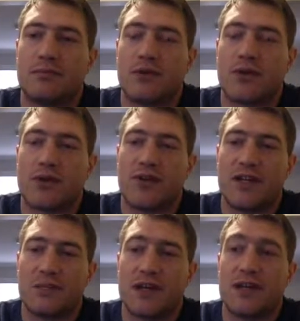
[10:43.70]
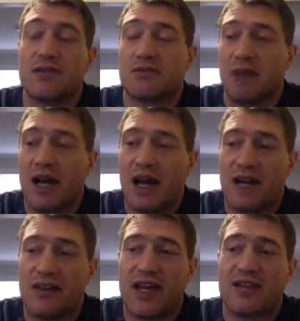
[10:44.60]
growth funds because I
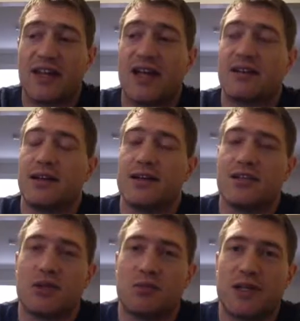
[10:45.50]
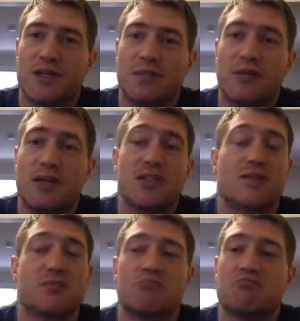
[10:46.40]
like that. It's a good place to be
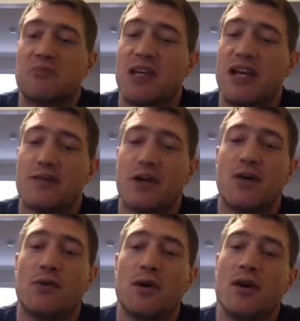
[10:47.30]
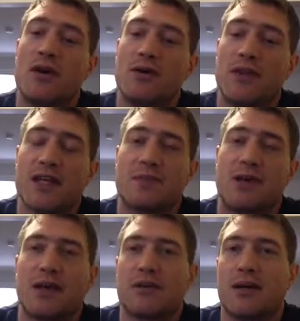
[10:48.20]
because you never know when that
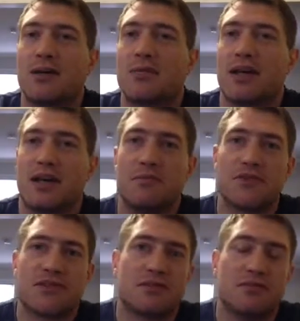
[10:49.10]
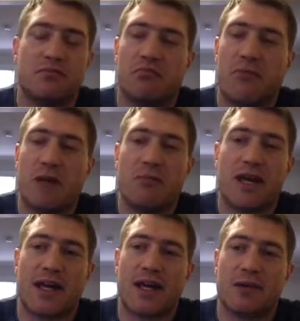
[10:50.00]
small cap company becomes a
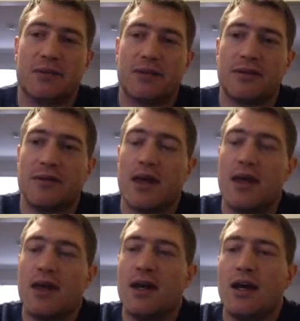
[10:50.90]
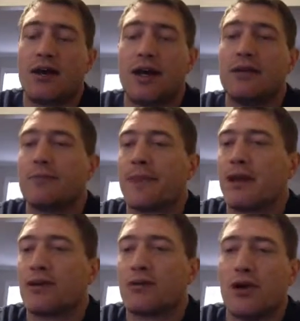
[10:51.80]
mega cap company. All right,
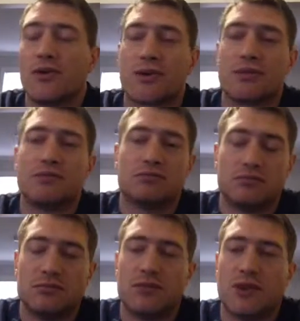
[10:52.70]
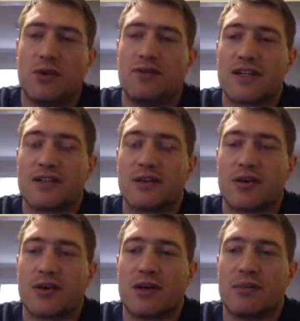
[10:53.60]
growth. You invest in
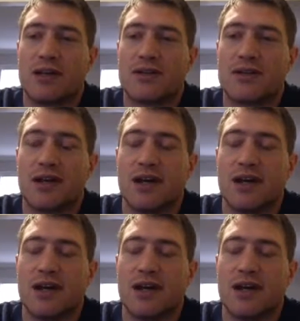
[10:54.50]
growth companies,